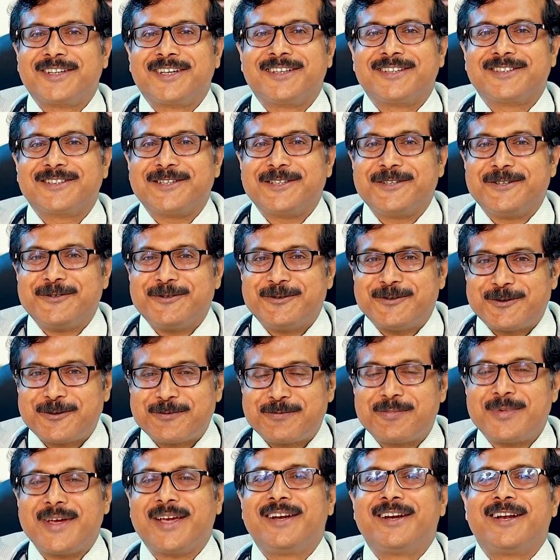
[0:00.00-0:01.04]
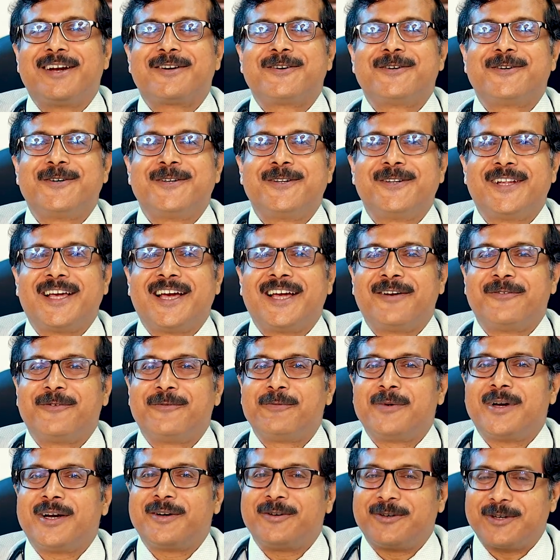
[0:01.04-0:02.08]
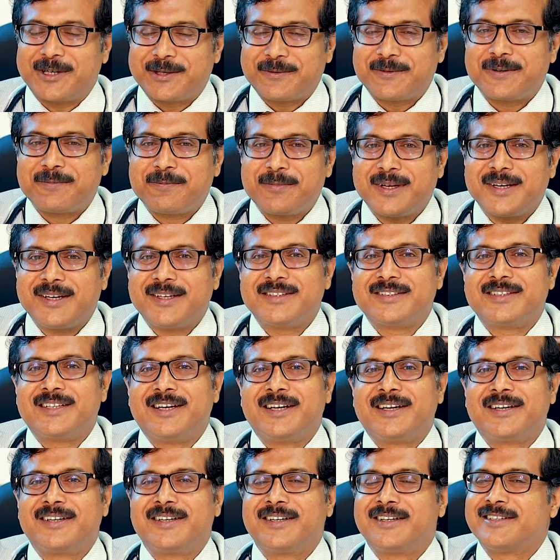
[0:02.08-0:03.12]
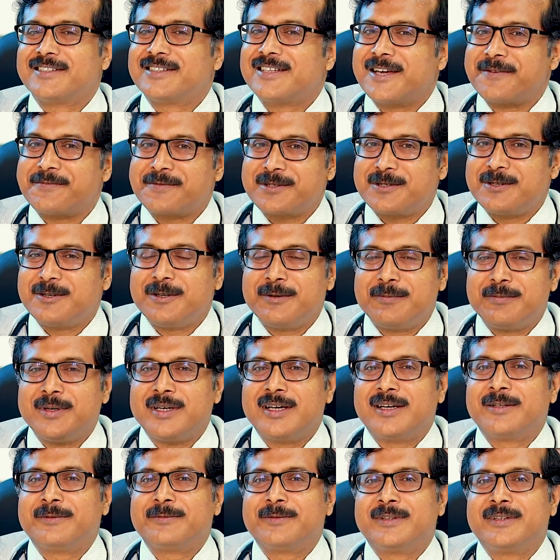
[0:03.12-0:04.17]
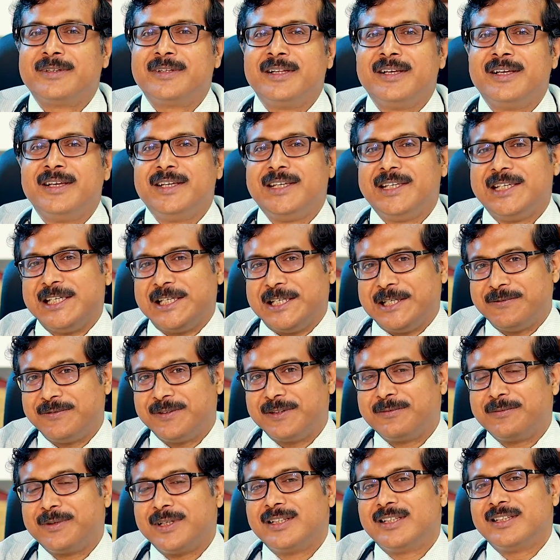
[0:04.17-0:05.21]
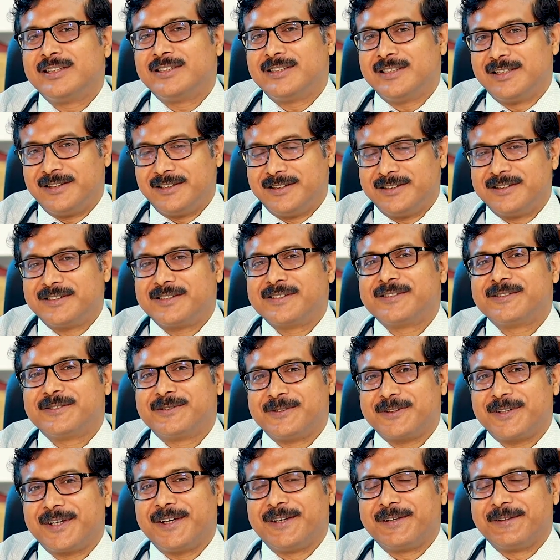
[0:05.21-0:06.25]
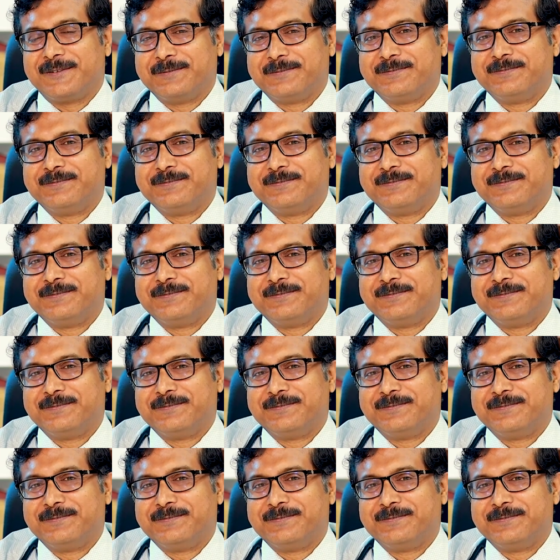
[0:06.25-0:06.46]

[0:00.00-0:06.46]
There is no pain at all. But whatever pain is that, it is absolutely bearable even by the children. Okay.